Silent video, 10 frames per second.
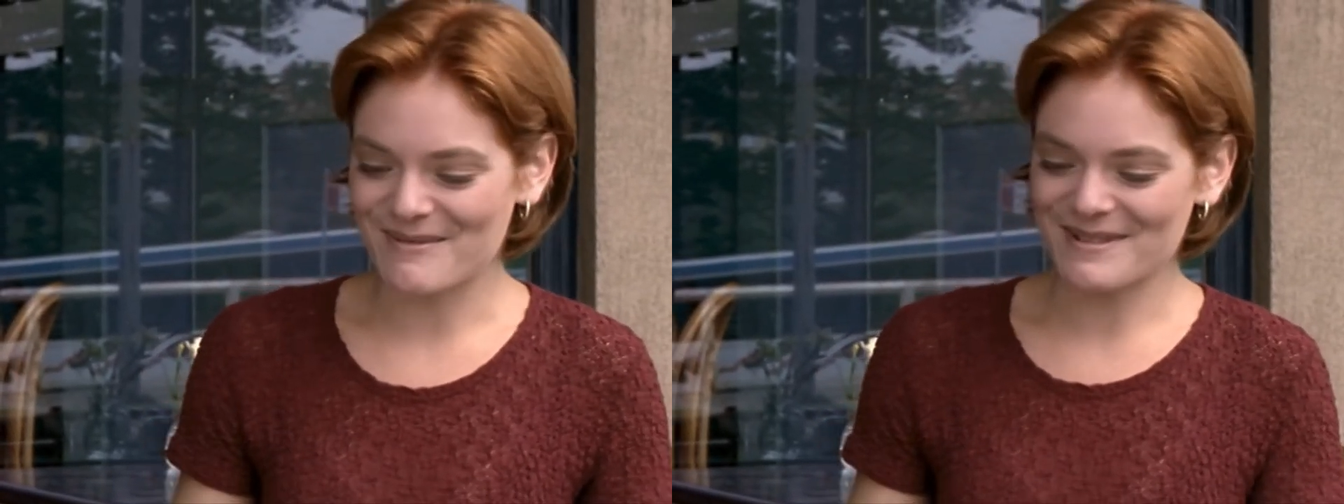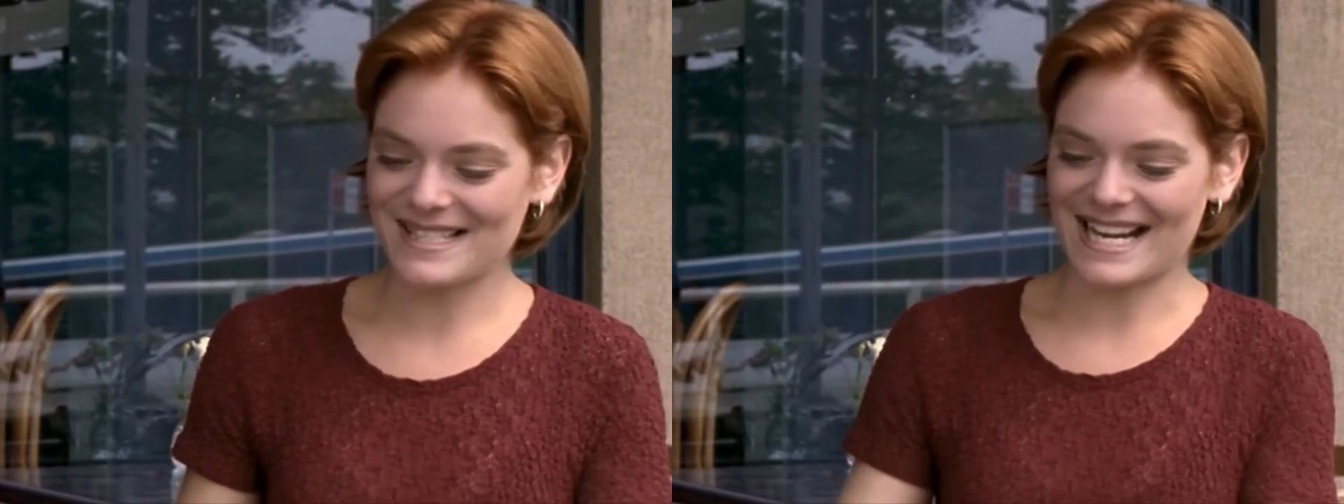
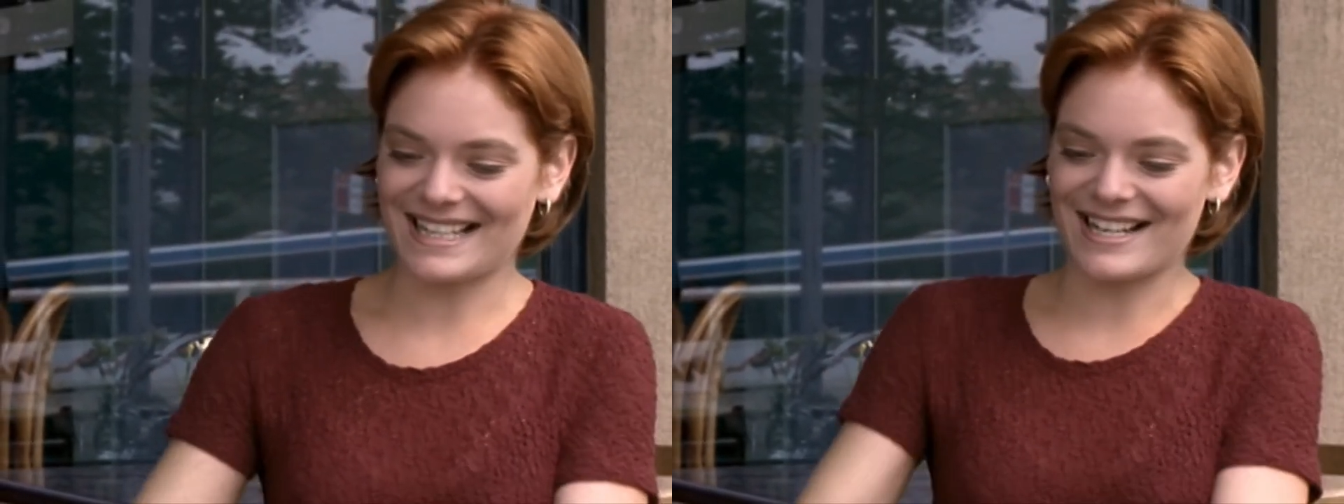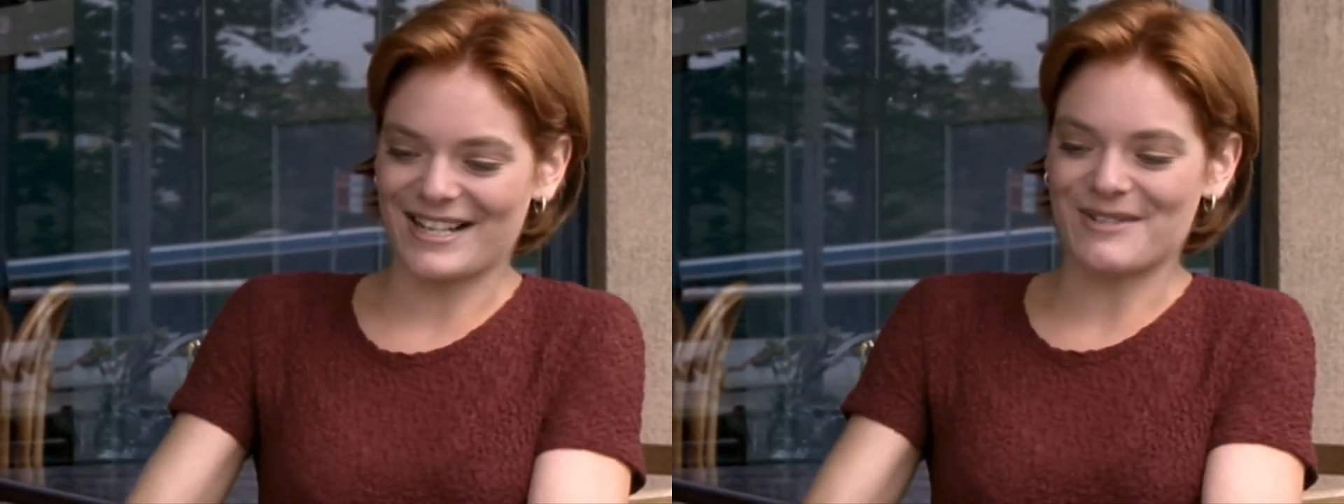promised
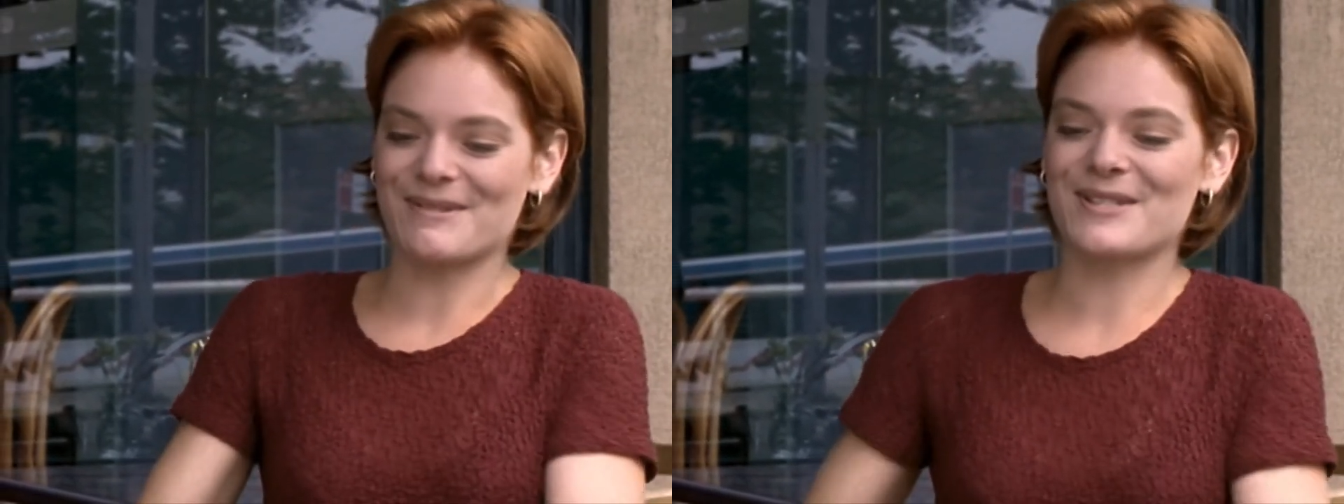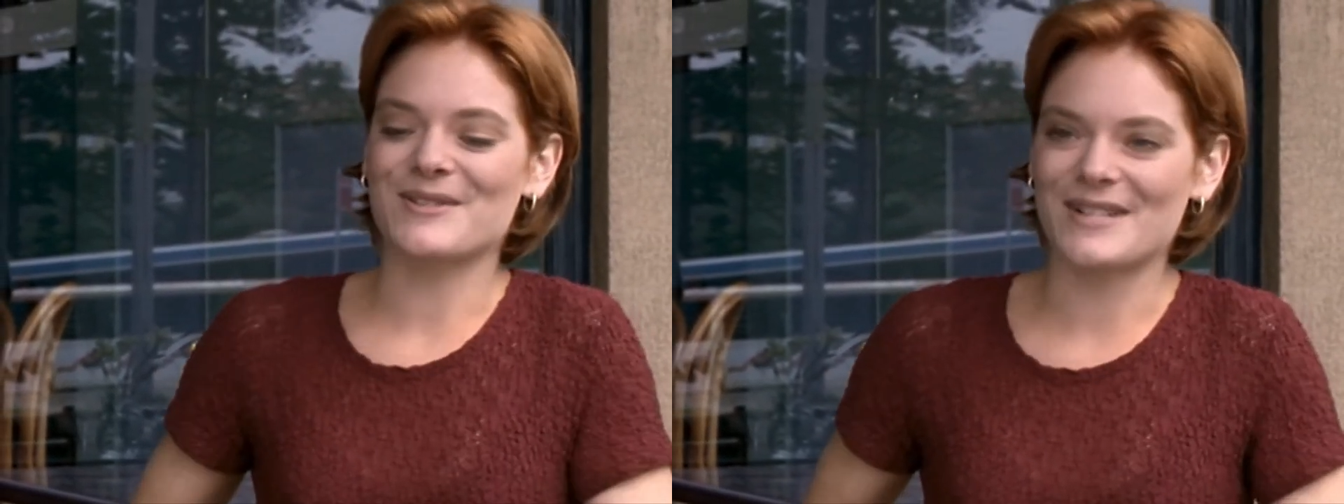Danny I'd help
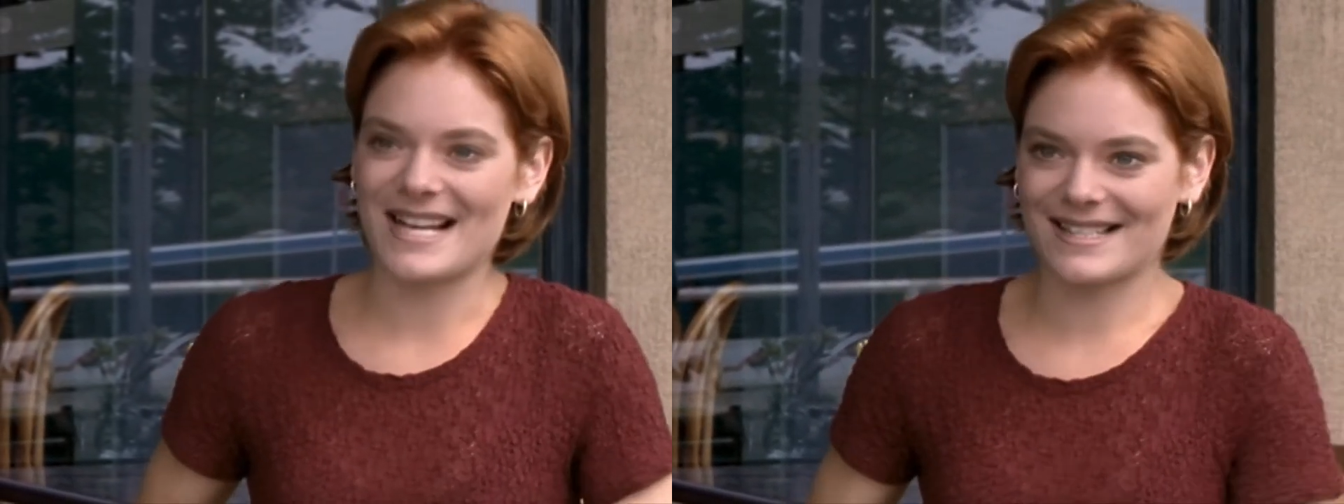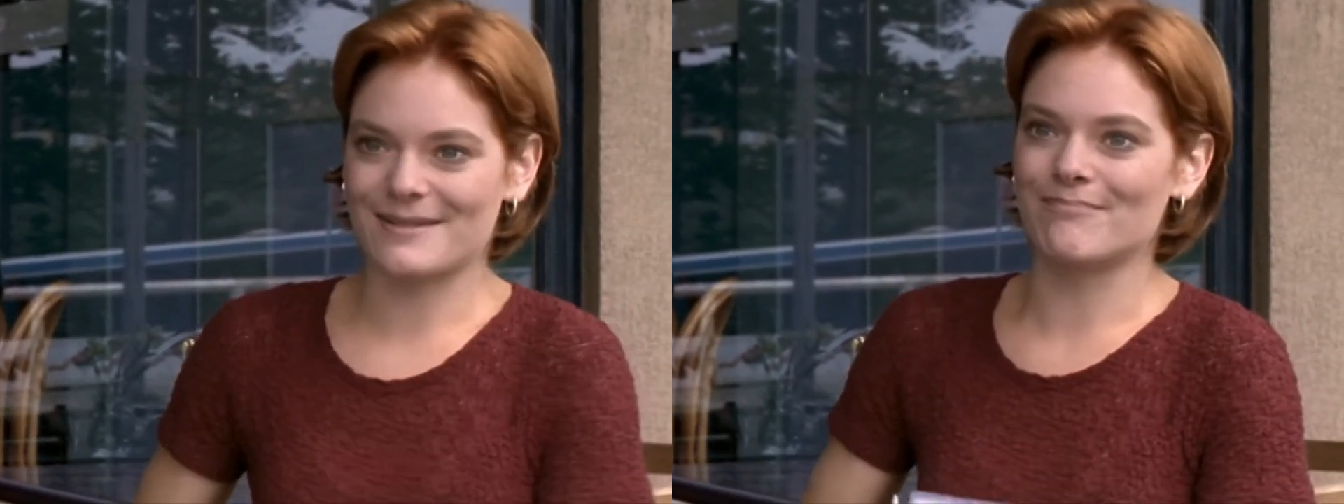us sort
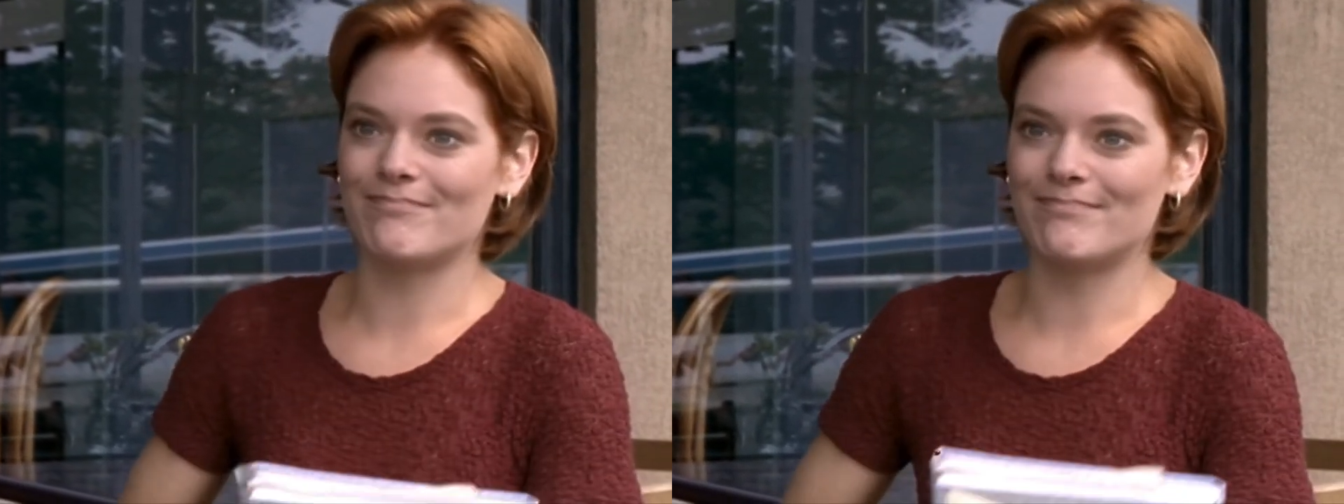out some